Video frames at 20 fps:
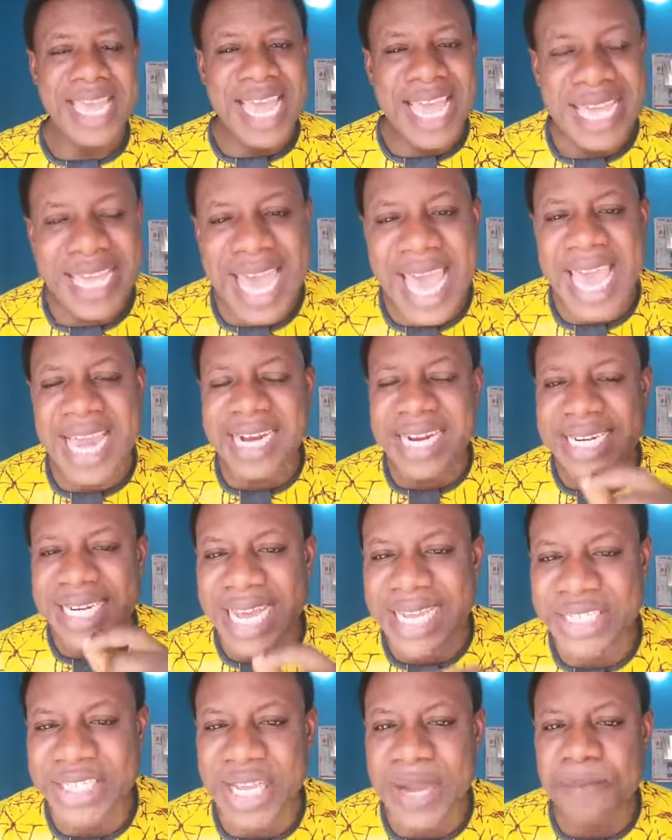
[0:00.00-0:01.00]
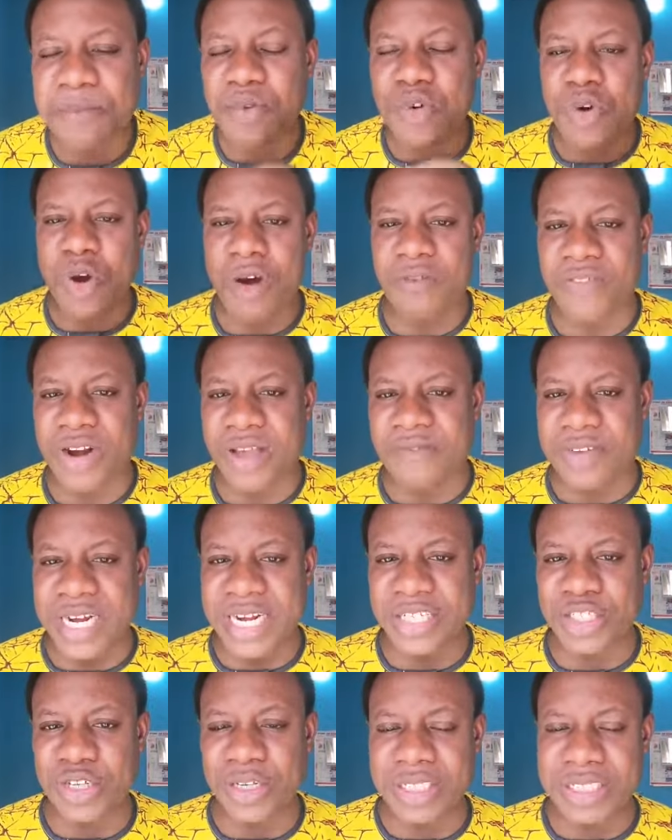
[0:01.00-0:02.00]
Again, in that same book of
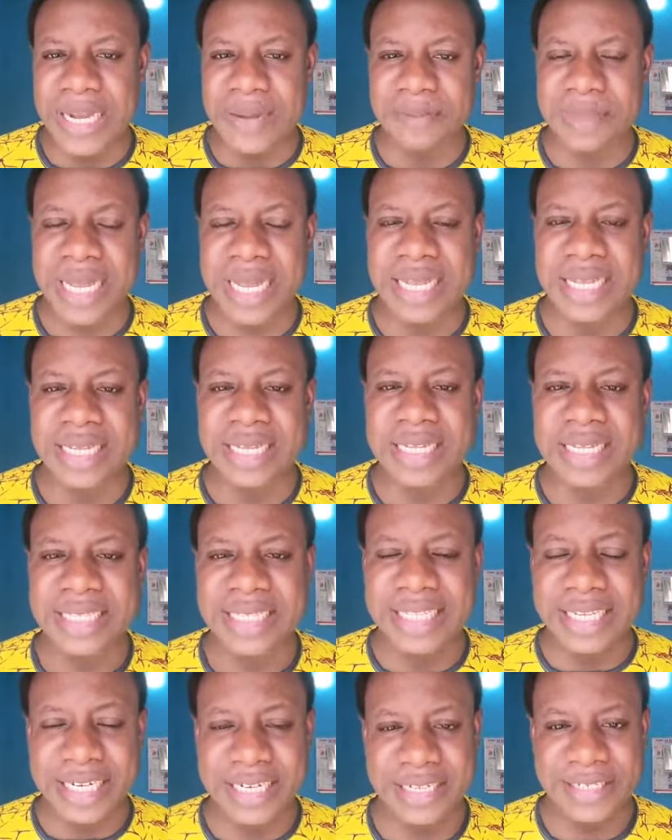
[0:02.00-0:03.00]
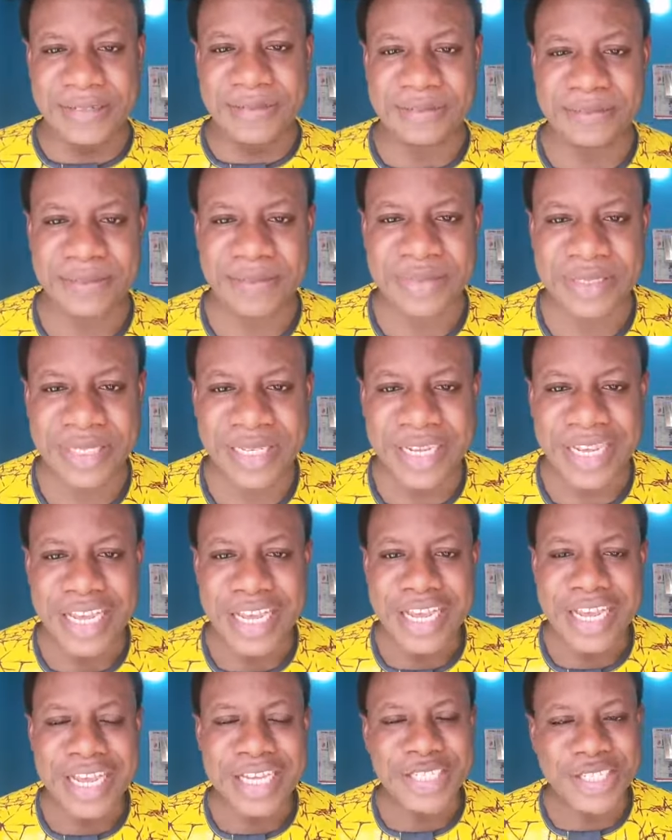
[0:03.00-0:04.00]
Revelation chapter 3,
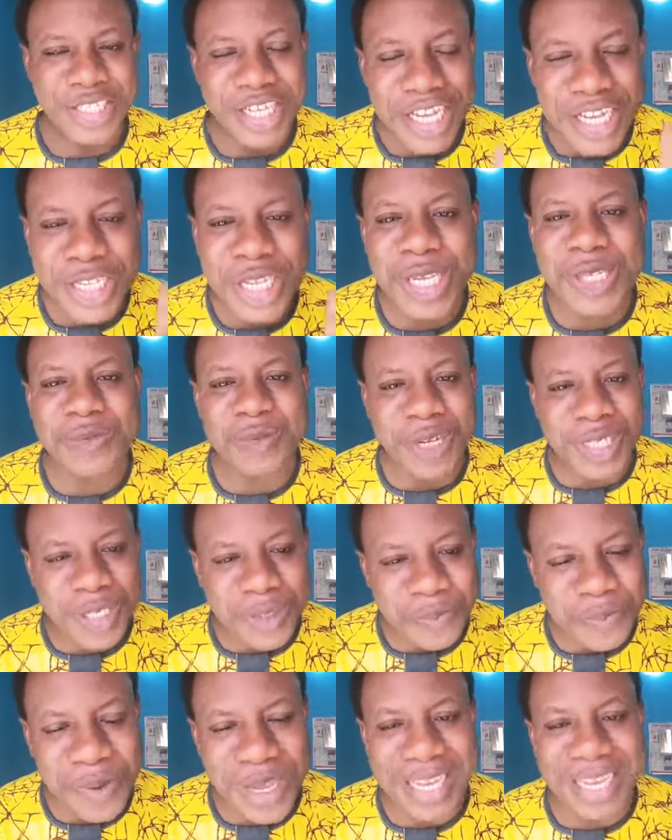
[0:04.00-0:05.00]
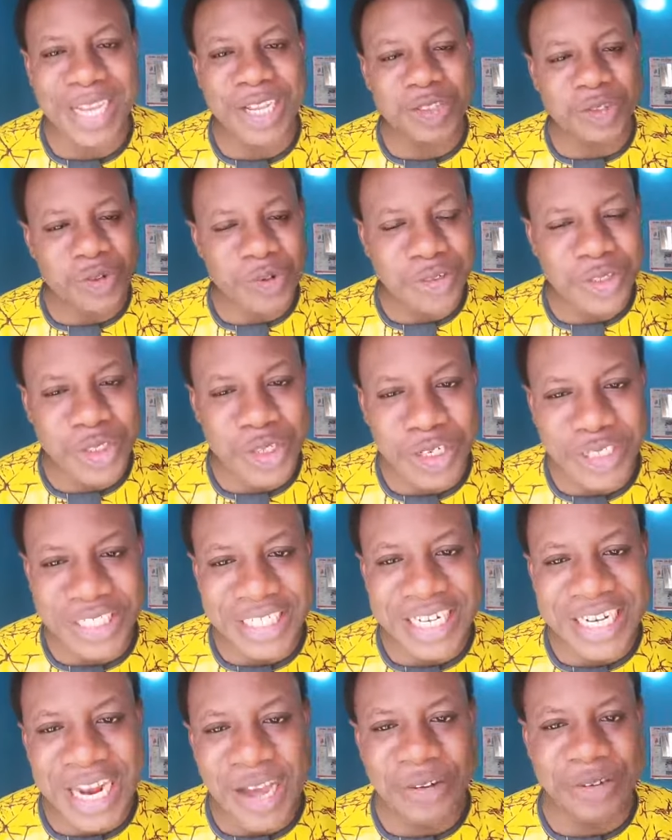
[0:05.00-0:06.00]
Jesus was speaking to a
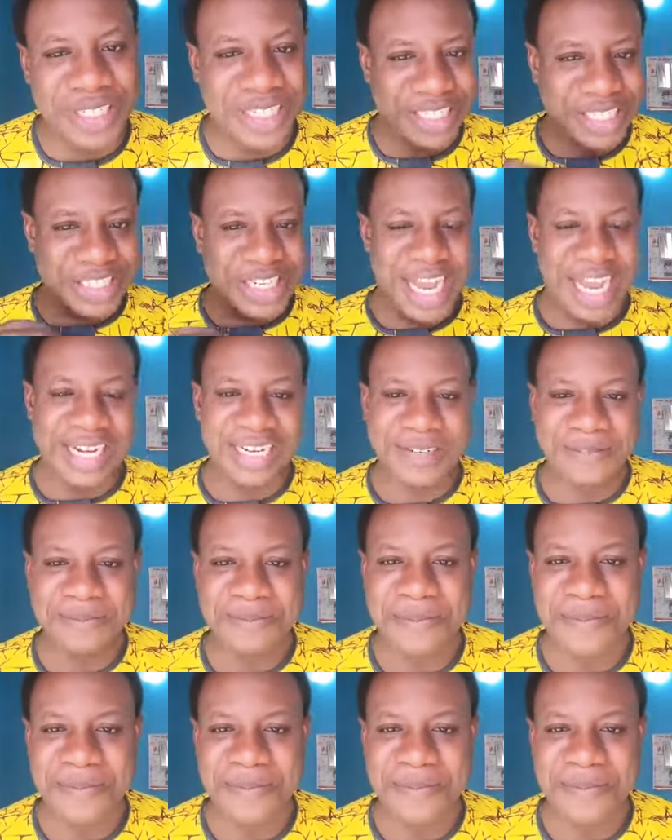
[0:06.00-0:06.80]
church in Laodicea.